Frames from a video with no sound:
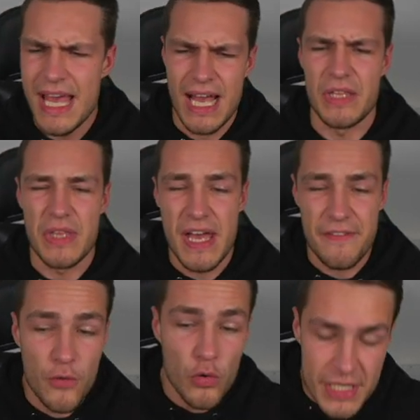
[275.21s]
and
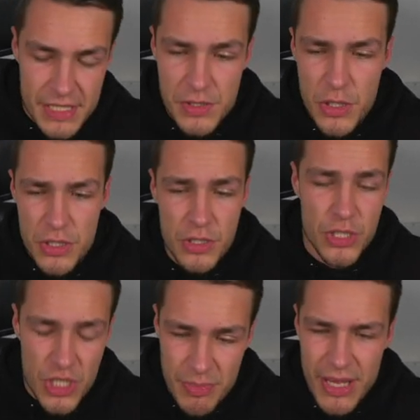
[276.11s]
therefore institutions
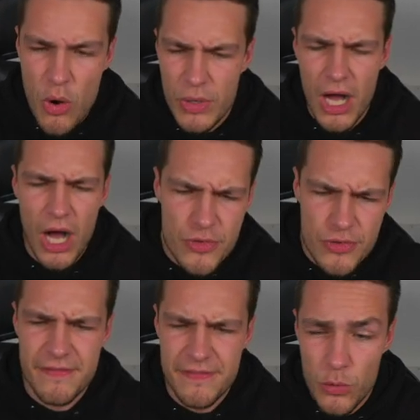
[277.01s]
should be holding
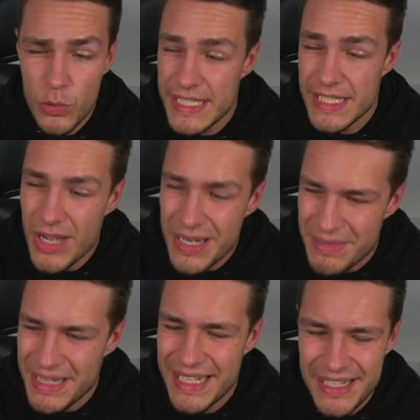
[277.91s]
149
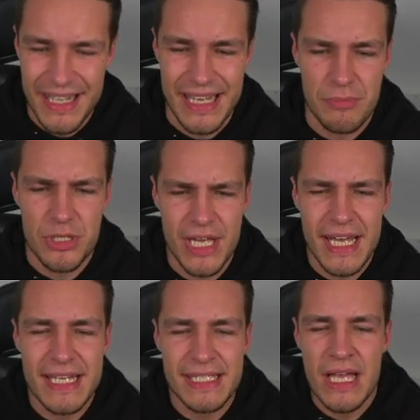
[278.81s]
million APE
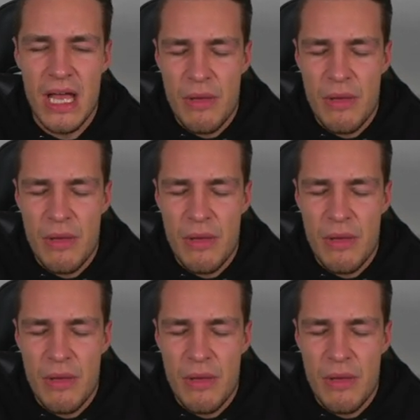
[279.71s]
shares,